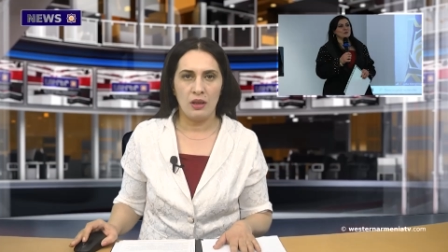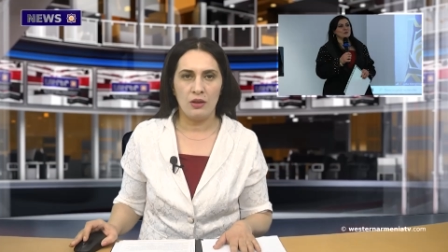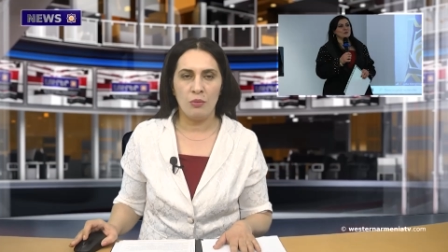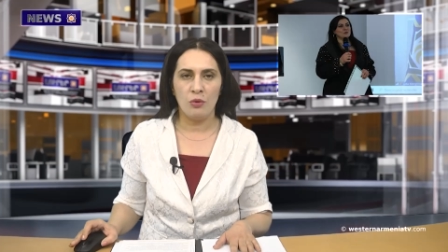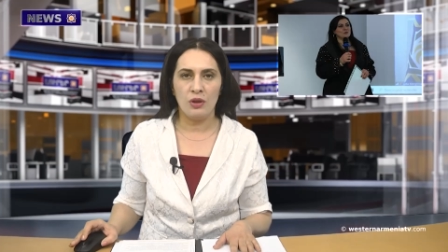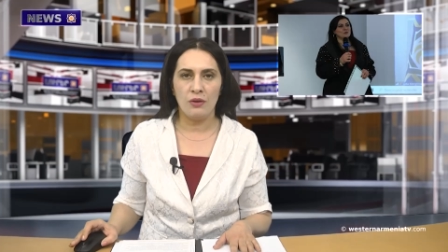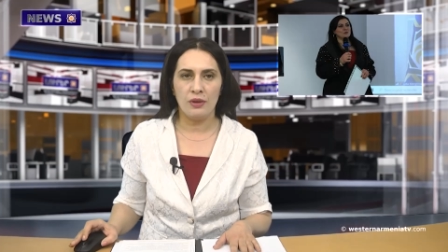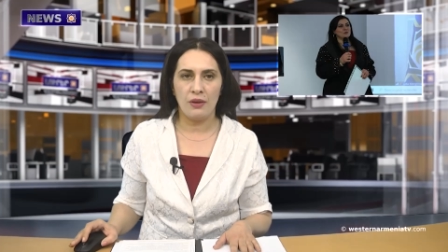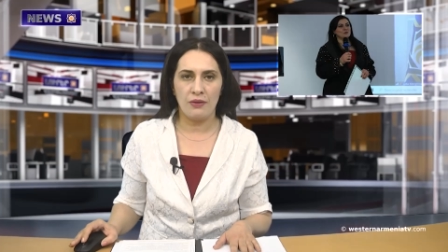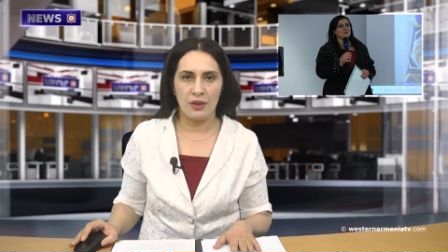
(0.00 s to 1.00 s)
Deputy
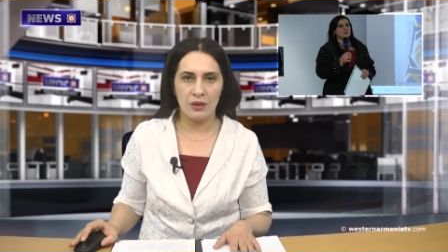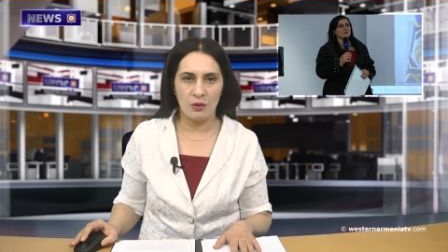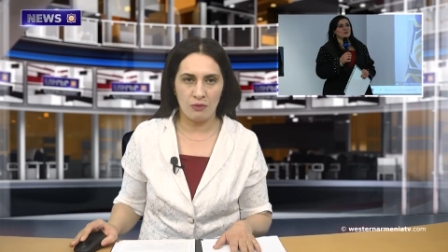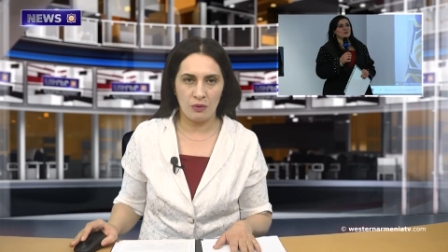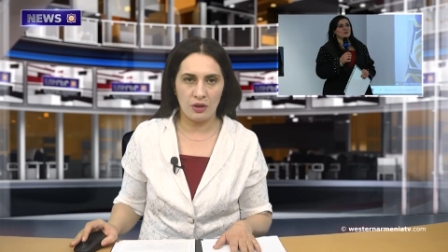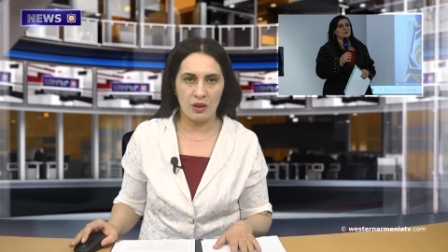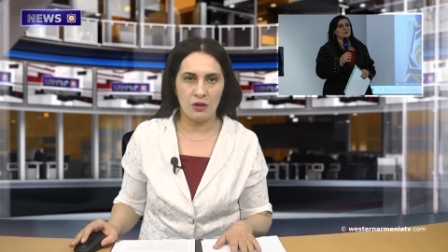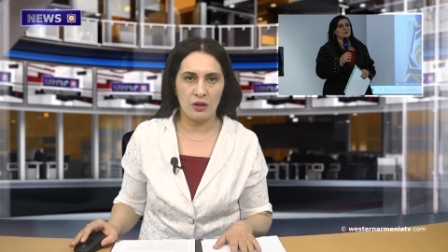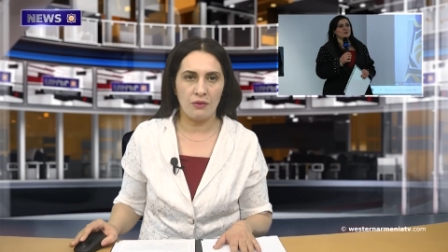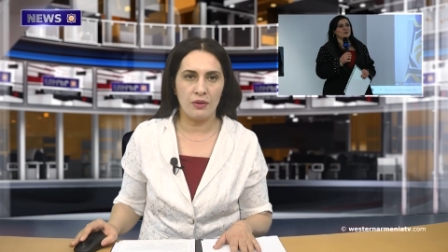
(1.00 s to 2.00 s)
of the Third
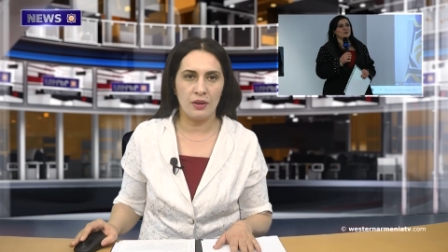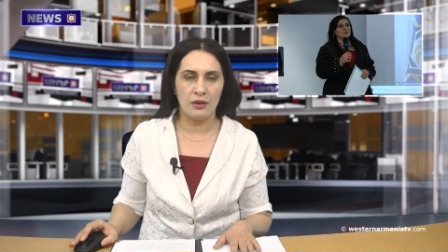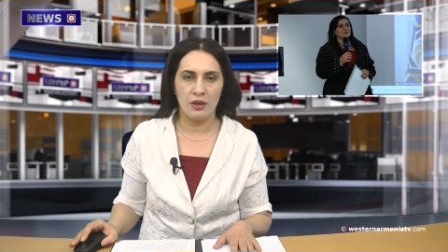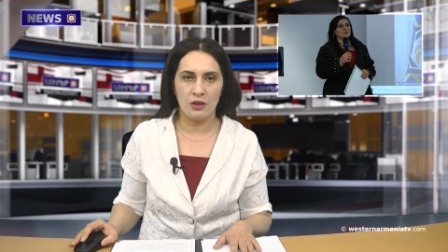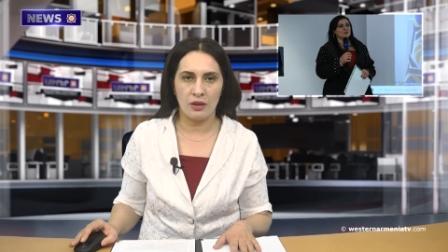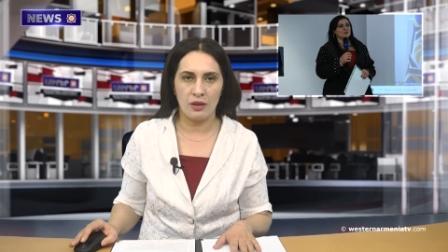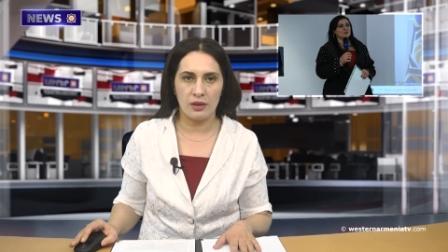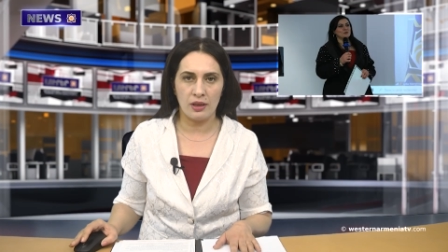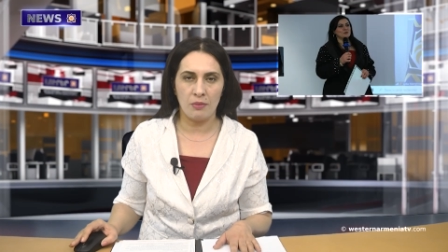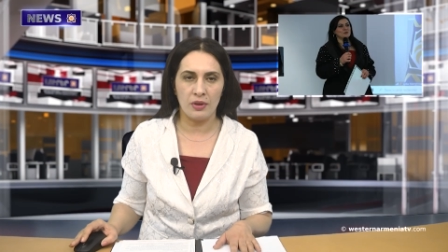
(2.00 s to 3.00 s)
Convocation of the National
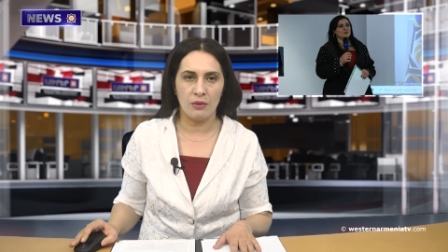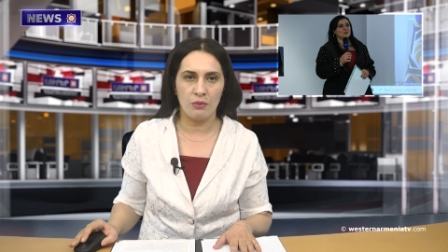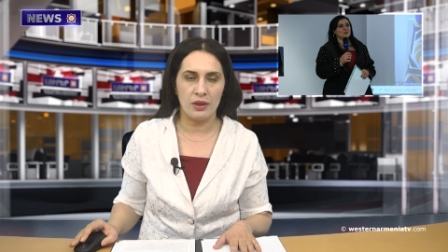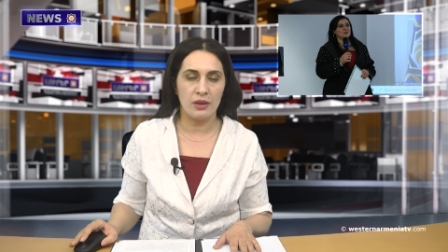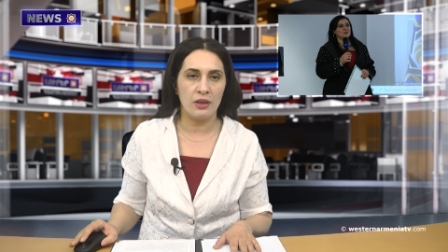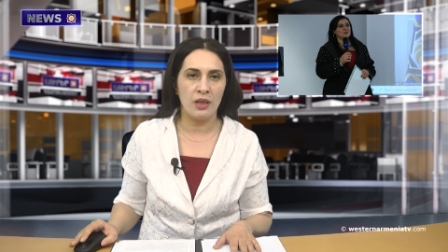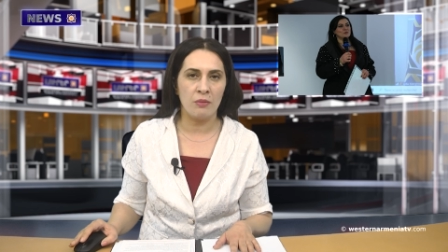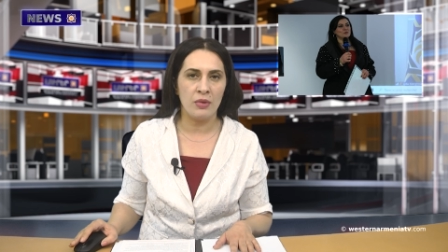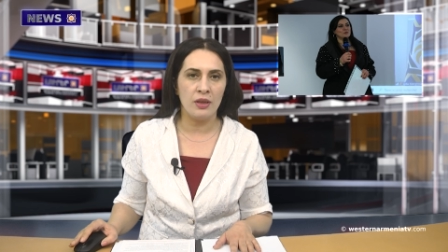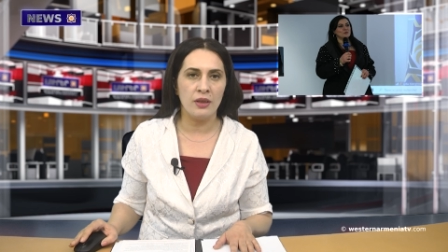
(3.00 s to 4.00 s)
Assembly Western
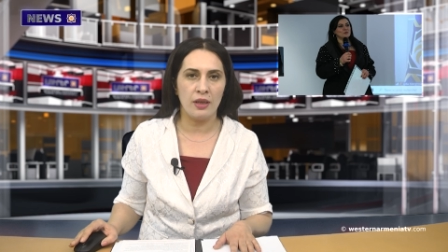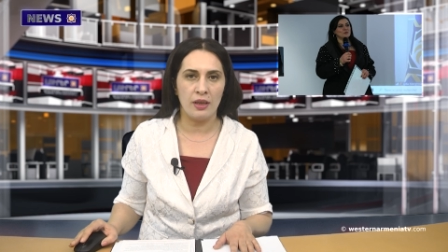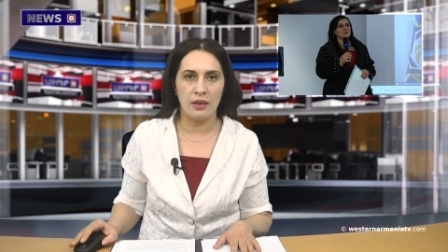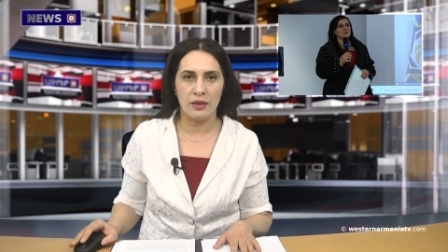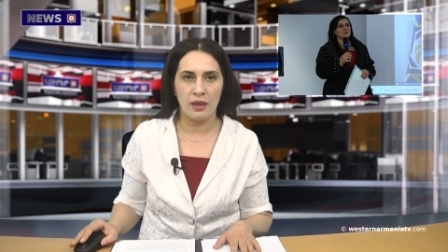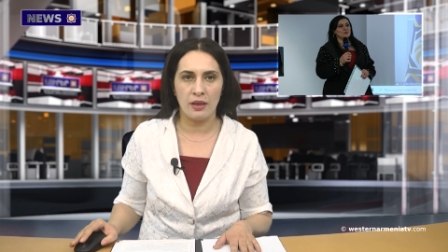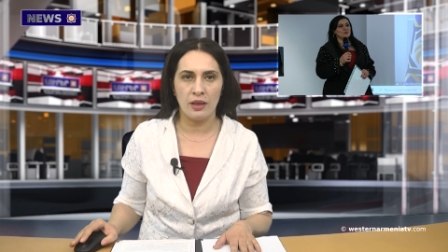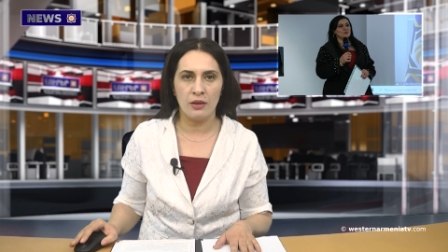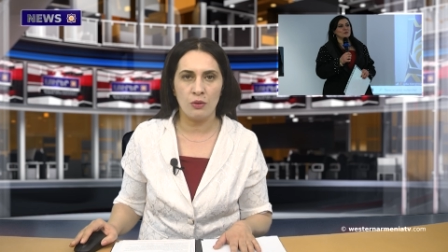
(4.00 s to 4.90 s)
Armenia, Narine Sahakyan,